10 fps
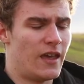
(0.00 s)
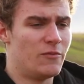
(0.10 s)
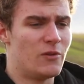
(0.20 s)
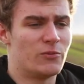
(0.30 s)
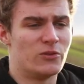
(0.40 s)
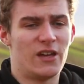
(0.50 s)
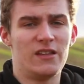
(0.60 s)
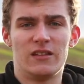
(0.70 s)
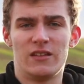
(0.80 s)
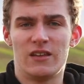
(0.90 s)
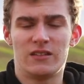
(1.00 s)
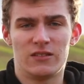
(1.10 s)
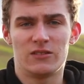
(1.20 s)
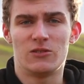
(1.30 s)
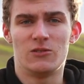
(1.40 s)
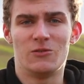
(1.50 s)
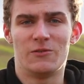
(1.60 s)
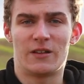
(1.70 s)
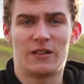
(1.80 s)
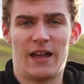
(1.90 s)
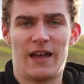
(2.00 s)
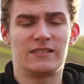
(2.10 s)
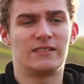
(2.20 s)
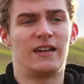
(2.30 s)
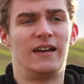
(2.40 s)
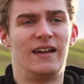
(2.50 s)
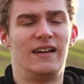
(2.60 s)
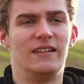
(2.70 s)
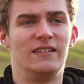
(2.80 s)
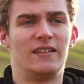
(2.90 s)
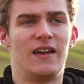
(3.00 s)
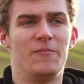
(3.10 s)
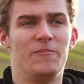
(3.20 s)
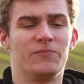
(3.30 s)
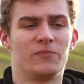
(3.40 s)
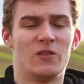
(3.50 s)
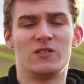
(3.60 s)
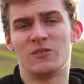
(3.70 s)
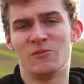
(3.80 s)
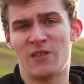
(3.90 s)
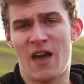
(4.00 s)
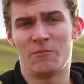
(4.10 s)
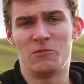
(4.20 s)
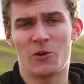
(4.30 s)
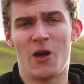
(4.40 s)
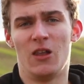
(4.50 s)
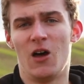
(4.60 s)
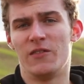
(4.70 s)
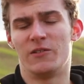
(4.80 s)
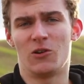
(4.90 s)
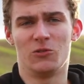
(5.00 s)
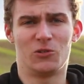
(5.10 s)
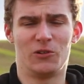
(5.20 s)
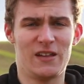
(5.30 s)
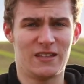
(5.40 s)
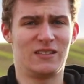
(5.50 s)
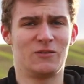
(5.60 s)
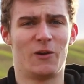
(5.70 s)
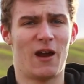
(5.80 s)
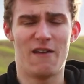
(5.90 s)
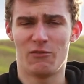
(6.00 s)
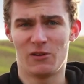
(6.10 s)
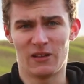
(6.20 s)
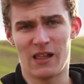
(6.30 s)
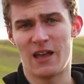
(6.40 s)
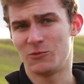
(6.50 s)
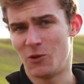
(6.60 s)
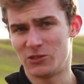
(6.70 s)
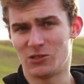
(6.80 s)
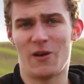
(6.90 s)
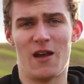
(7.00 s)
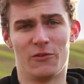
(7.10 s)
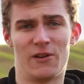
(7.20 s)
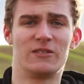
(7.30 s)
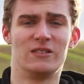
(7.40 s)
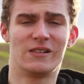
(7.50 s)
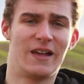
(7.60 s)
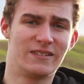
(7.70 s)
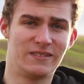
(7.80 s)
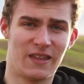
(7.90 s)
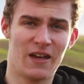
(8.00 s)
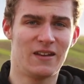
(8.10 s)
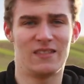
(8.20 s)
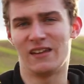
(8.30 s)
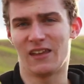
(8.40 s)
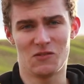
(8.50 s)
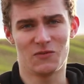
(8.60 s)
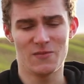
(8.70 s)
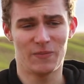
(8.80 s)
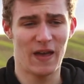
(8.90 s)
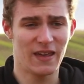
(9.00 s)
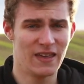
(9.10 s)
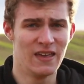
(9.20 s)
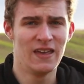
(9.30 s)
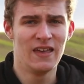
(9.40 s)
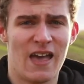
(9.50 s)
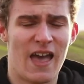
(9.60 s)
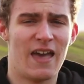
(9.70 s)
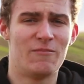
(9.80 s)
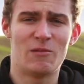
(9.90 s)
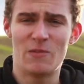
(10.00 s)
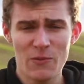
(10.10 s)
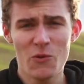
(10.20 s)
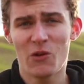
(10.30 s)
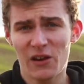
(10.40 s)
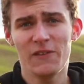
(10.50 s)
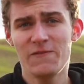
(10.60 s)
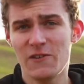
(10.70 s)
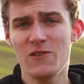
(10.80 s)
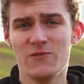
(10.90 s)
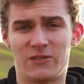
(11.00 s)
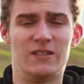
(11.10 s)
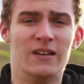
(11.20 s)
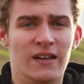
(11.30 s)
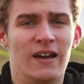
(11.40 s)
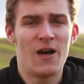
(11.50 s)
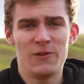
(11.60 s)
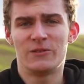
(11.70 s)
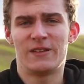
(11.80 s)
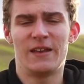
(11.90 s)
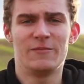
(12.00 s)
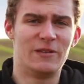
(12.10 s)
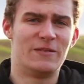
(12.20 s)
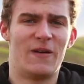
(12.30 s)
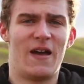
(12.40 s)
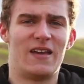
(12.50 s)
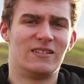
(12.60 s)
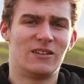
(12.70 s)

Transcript: Then we presented this to the class, and um, this is something that happens quite a lot. They're called crits, where everyone in the class watches what everyone else in the class has done and then gives feedback. Um, and people were confused, understandably, by it.